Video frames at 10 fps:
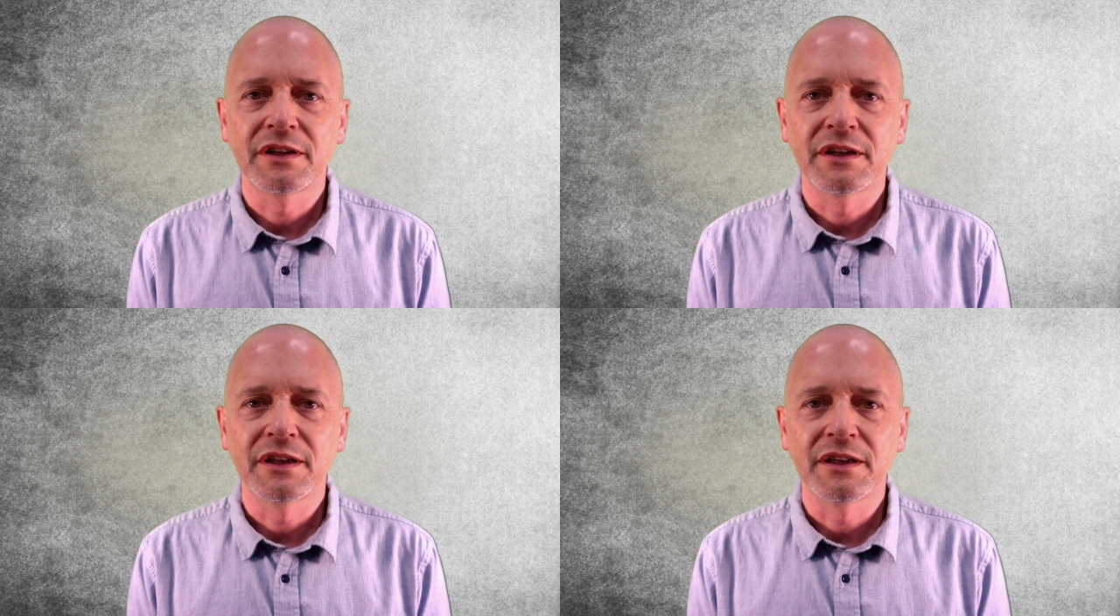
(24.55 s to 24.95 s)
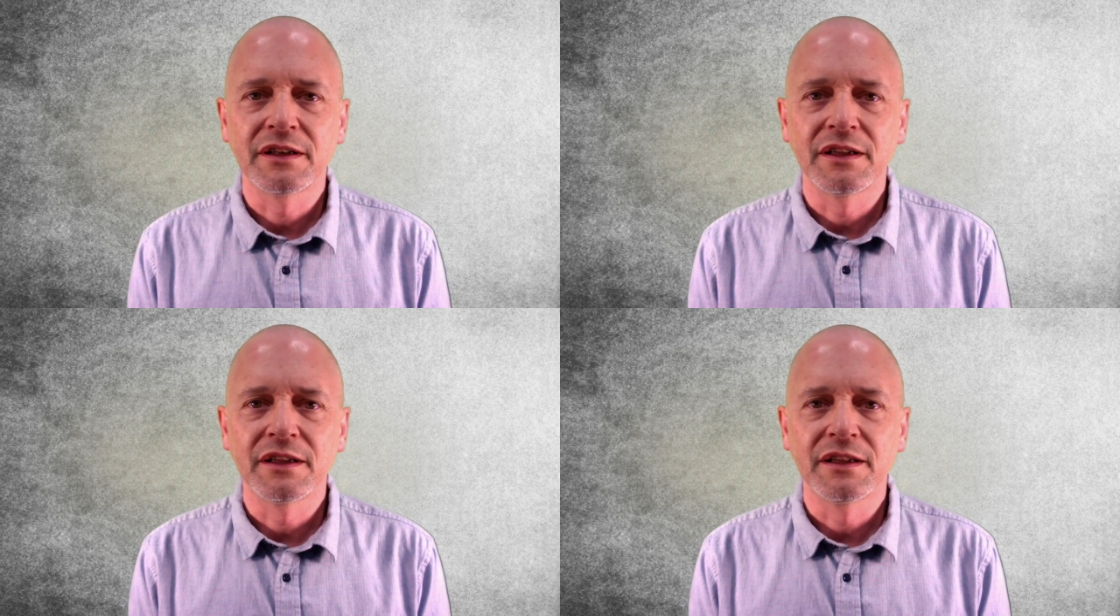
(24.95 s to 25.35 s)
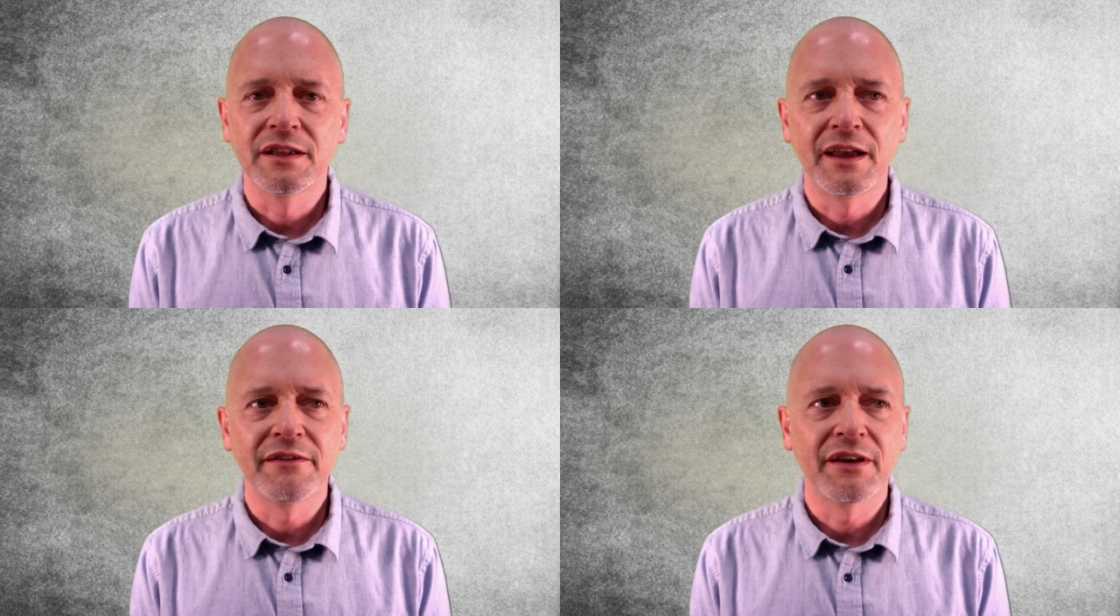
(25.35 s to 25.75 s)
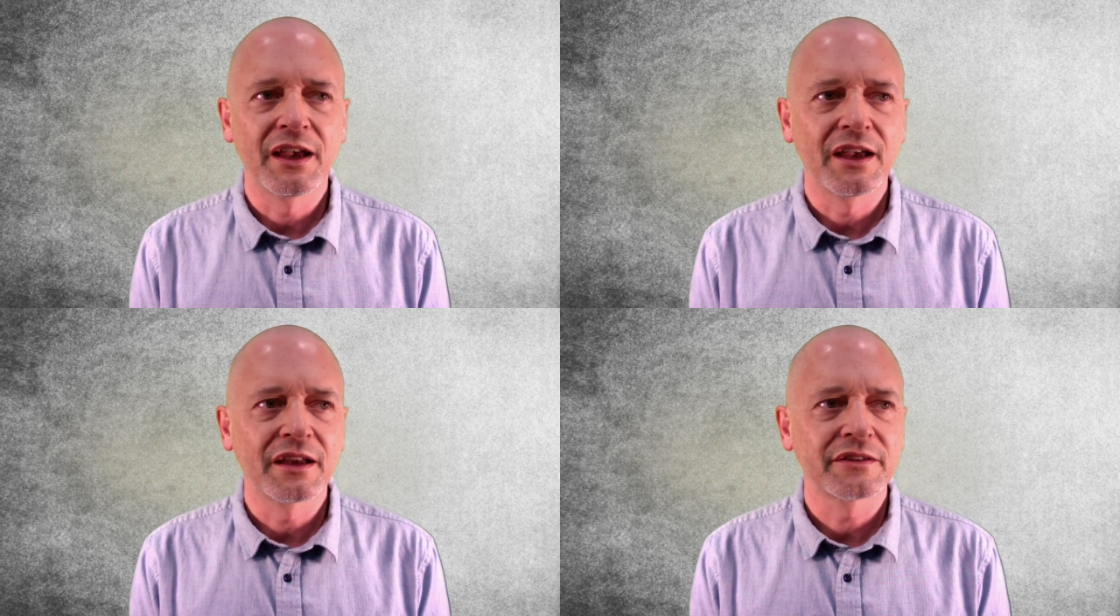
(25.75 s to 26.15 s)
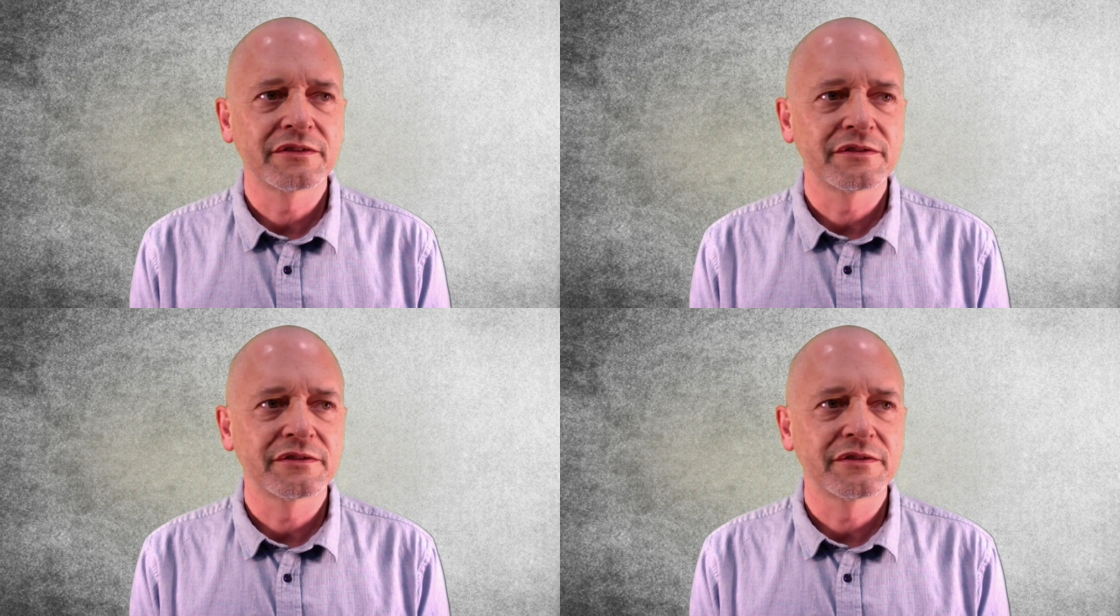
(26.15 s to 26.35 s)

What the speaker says: and a life hack,